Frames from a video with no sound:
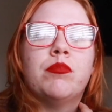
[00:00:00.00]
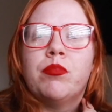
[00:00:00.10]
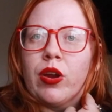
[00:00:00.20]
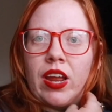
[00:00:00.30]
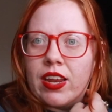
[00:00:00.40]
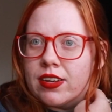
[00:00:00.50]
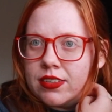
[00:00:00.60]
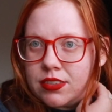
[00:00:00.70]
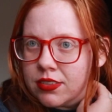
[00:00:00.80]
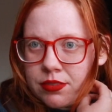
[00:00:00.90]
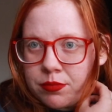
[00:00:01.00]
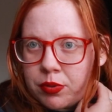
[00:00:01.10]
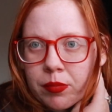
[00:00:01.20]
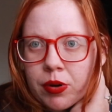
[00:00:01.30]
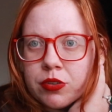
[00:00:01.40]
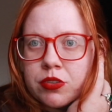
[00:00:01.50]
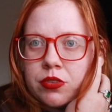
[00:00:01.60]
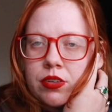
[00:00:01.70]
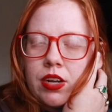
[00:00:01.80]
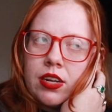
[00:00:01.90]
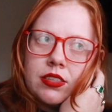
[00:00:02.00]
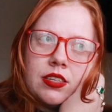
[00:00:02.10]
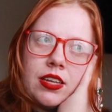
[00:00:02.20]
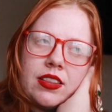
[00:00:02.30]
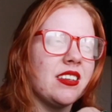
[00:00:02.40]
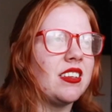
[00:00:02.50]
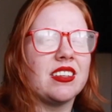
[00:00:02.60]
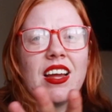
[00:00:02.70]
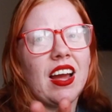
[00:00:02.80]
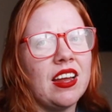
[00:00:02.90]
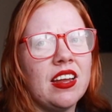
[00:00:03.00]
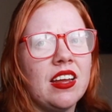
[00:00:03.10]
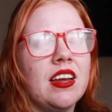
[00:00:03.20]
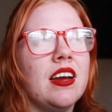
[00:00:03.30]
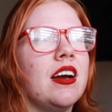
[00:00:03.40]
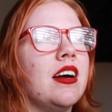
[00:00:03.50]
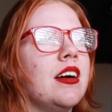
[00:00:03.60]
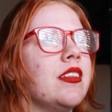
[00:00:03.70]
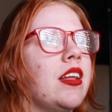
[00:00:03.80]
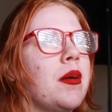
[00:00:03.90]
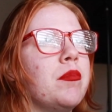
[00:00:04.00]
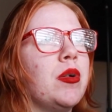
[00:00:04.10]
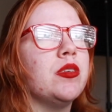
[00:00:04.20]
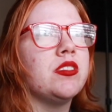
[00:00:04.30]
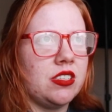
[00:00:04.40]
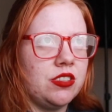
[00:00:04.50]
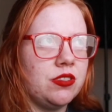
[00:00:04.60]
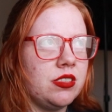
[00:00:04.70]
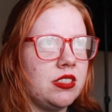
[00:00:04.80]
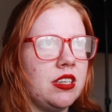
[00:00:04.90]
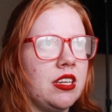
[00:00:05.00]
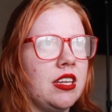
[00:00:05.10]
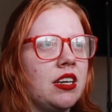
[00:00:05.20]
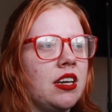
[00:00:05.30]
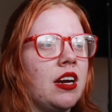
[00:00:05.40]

brand promotional content, things like that that I'm most interested in.